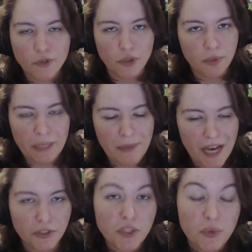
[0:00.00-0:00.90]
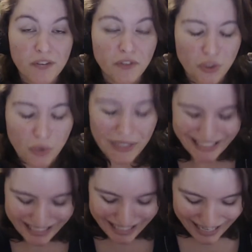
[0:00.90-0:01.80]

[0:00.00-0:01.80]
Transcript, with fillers: triple A batteries, whatever you need.